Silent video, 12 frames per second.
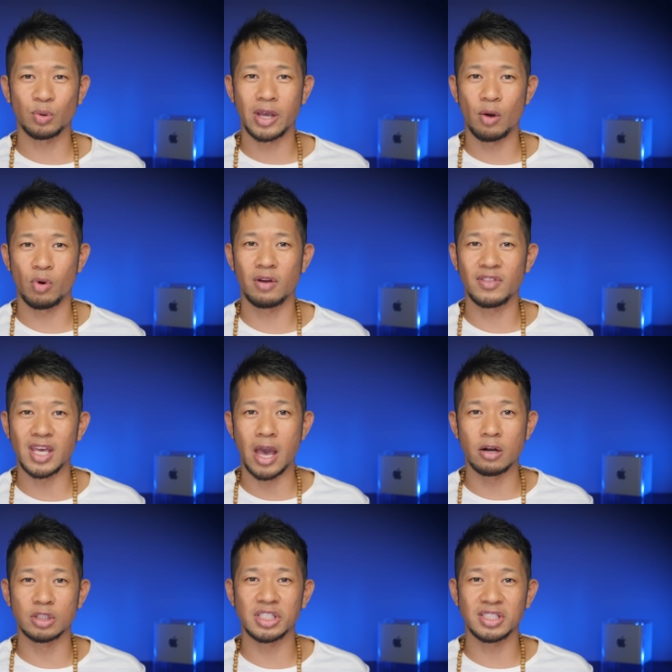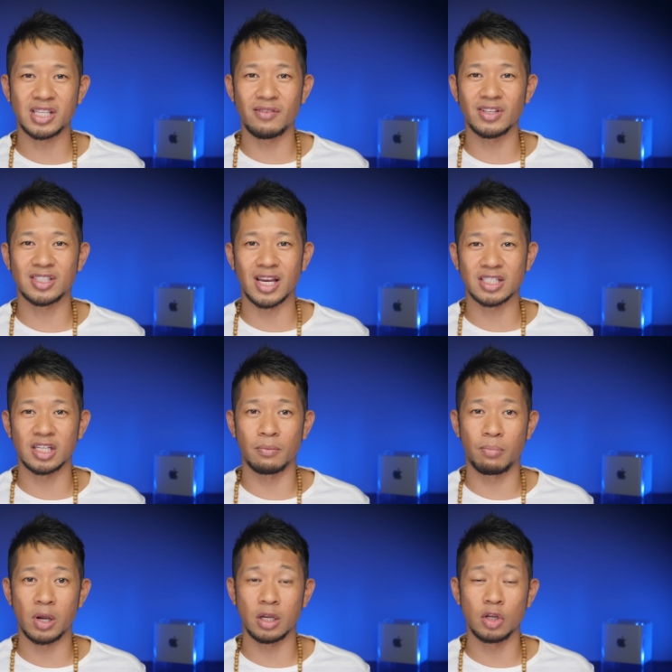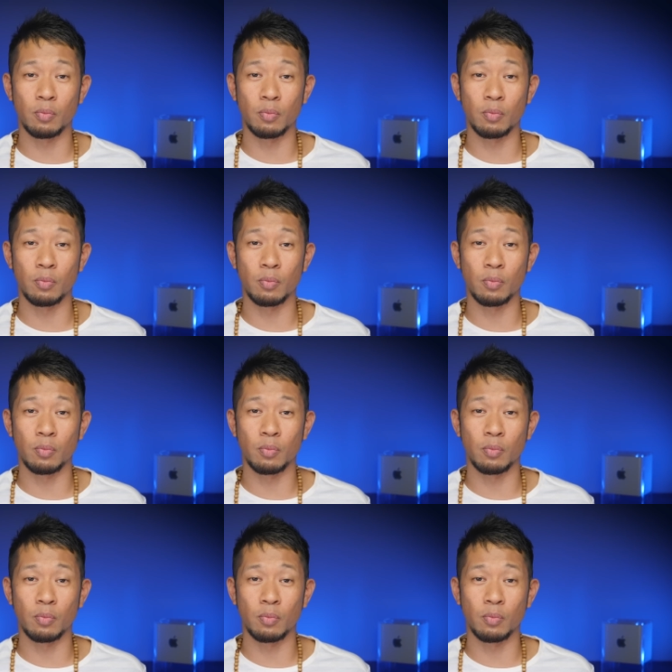will get rid of the energy saving section and bring a